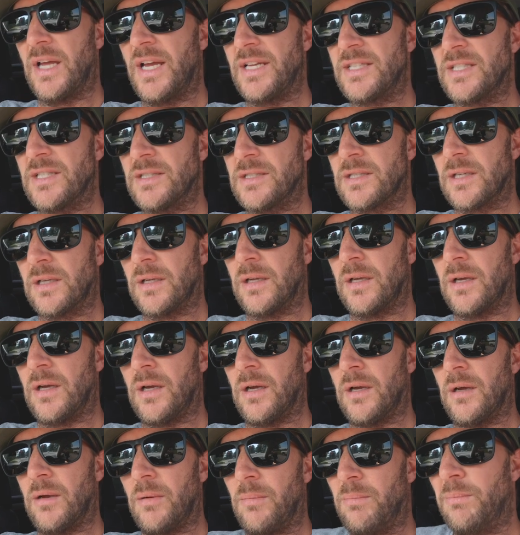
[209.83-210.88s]
license
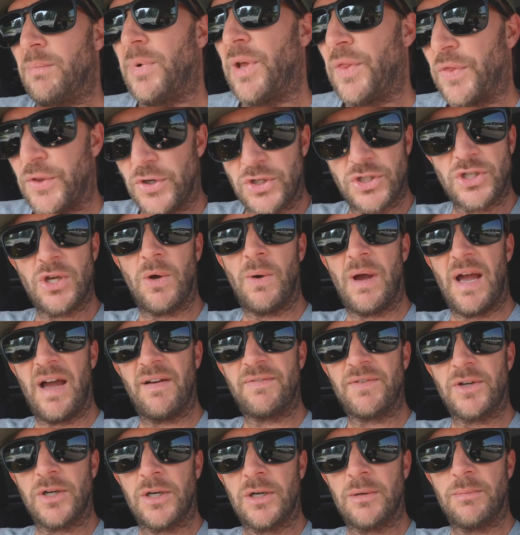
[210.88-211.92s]
a month or so
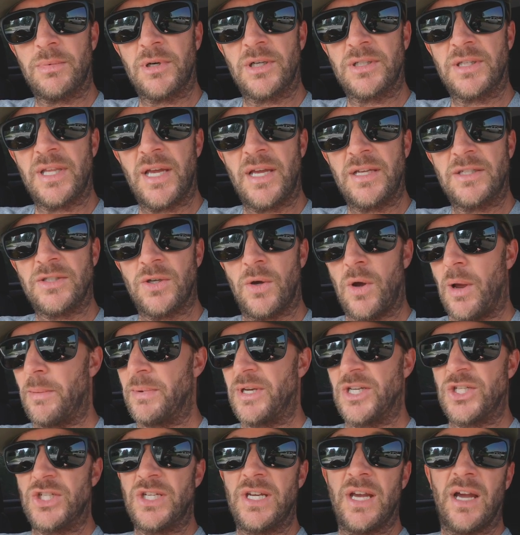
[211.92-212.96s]
after her birthday. So I
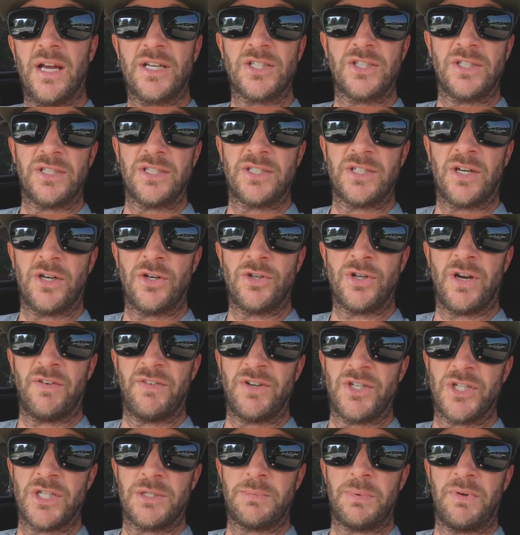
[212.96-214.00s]
mean, she actually started
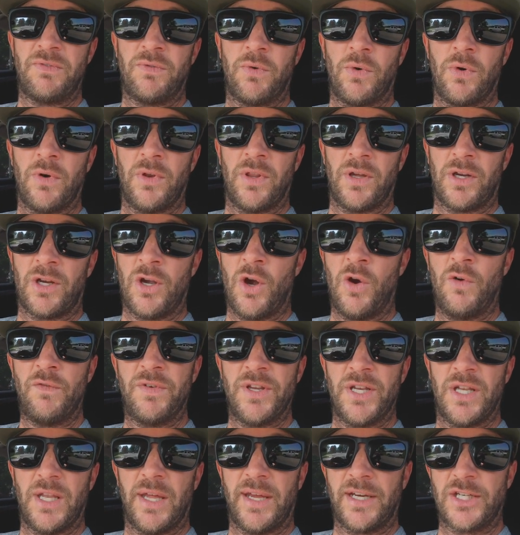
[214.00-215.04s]
driving just before the
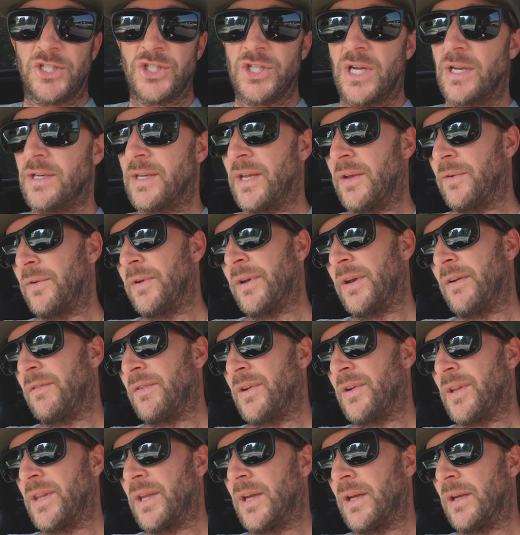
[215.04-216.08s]
COVID like shutdown and
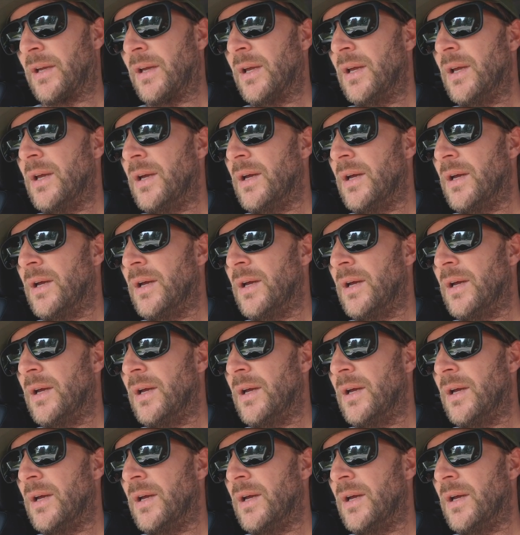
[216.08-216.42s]
everything.